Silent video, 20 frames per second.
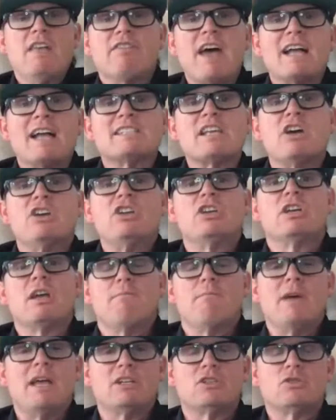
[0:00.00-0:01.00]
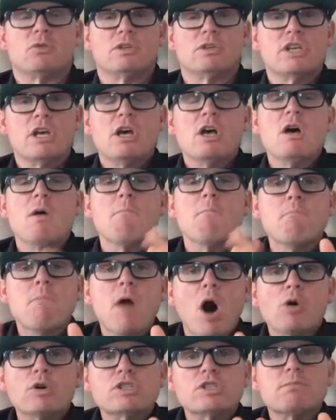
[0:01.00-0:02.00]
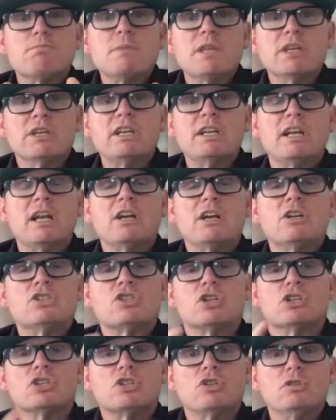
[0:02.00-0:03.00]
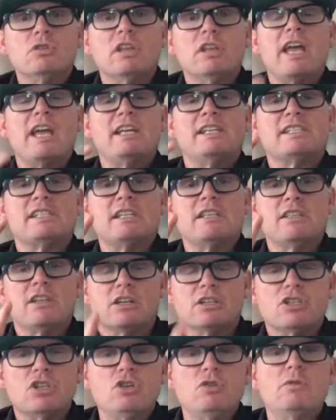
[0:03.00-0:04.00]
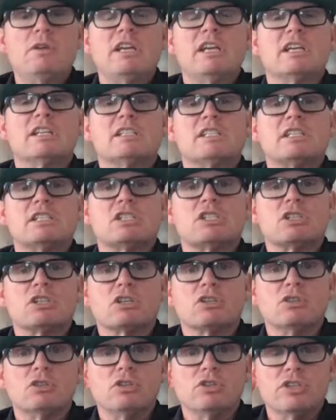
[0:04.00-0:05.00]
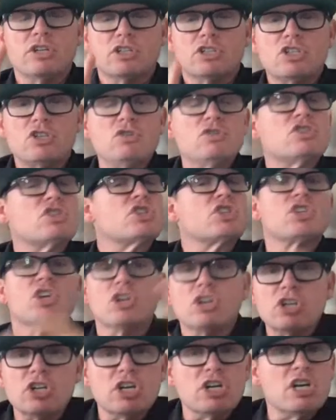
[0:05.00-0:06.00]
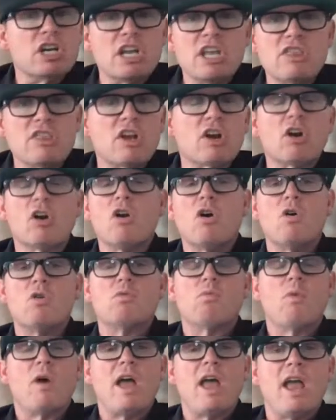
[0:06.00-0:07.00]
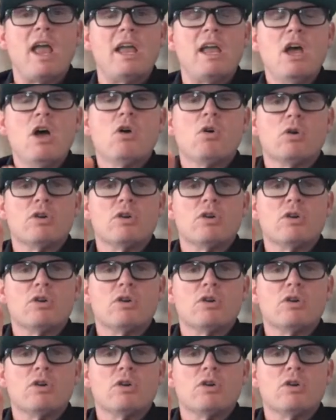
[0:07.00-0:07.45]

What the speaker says: That's how you get mentors. Most millionaires are too lazy, they're too egotistical, they're too certain in their own way,